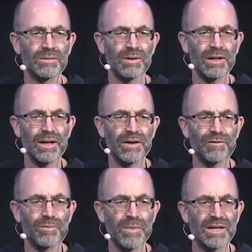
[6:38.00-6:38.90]
that life
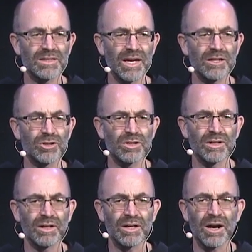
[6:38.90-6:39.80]
of meditation
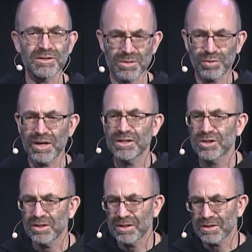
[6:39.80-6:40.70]
and
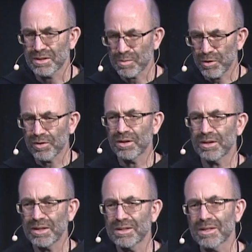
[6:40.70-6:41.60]
contemplation as the Spirit
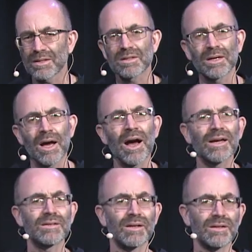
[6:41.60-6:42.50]
leads us and
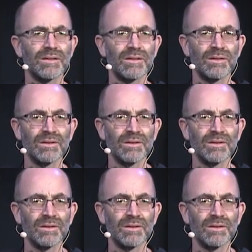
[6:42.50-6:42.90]
guides us.